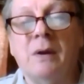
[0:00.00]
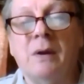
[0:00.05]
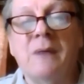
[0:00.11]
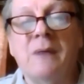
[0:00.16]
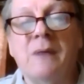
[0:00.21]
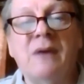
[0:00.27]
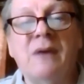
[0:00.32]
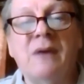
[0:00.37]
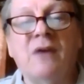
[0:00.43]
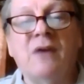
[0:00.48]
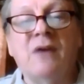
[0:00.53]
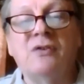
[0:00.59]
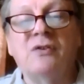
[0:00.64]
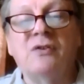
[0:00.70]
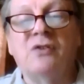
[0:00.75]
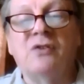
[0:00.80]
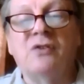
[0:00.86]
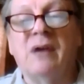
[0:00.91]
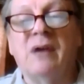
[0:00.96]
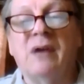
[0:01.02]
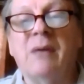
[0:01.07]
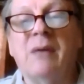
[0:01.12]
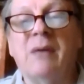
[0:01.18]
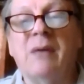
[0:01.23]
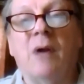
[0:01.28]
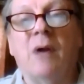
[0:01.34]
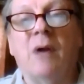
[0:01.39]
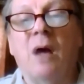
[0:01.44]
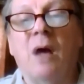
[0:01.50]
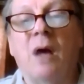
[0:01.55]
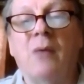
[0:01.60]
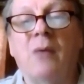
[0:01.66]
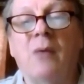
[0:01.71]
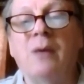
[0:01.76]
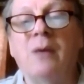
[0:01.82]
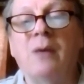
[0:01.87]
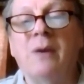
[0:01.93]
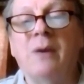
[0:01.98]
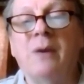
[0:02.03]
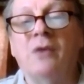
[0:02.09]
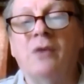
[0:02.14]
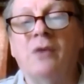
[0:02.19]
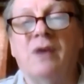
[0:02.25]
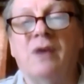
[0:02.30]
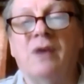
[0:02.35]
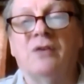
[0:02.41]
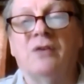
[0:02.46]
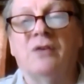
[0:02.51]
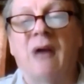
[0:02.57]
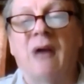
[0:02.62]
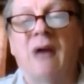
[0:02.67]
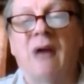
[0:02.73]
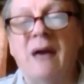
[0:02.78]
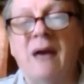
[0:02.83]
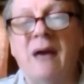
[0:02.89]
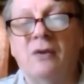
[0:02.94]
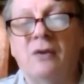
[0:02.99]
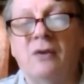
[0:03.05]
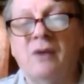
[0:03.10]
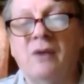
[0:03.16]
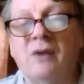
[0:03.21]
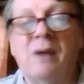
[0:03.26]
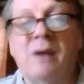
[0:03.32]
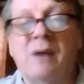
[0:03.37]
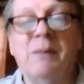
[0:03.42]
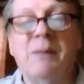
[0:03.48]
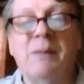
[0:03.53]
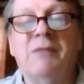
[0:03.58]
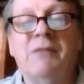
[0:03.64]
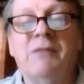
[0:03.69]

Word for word: that doesn't just label all right-wingers as liars and big,